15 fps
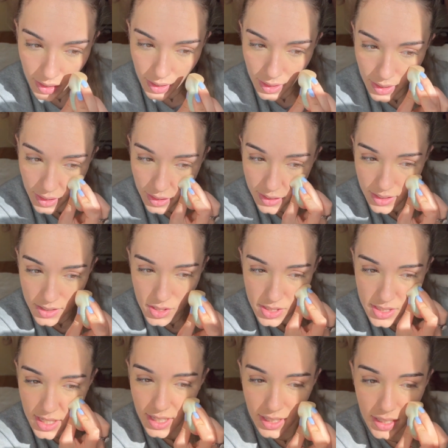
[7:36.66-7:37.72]
And then just
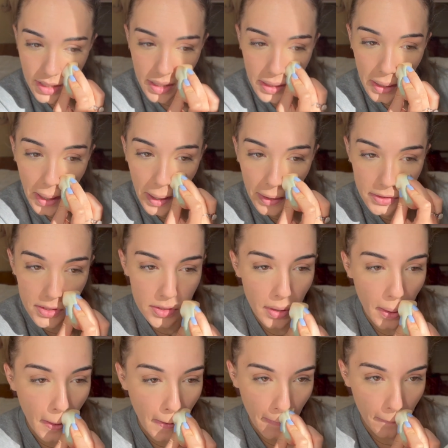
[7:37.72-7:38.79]
taking any
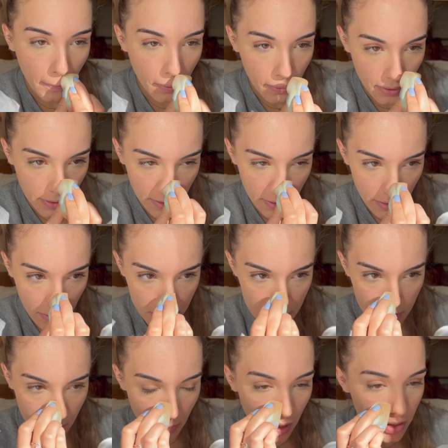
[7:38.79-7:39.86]
extra and putting it on
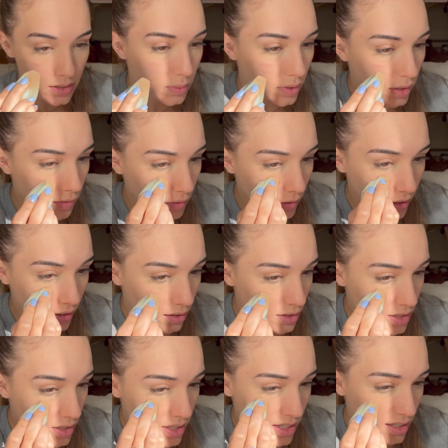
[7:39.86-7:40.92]
spots where you feel like there's
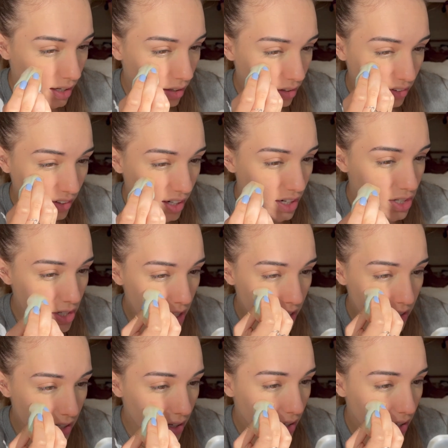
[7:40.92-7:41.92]
discoloration.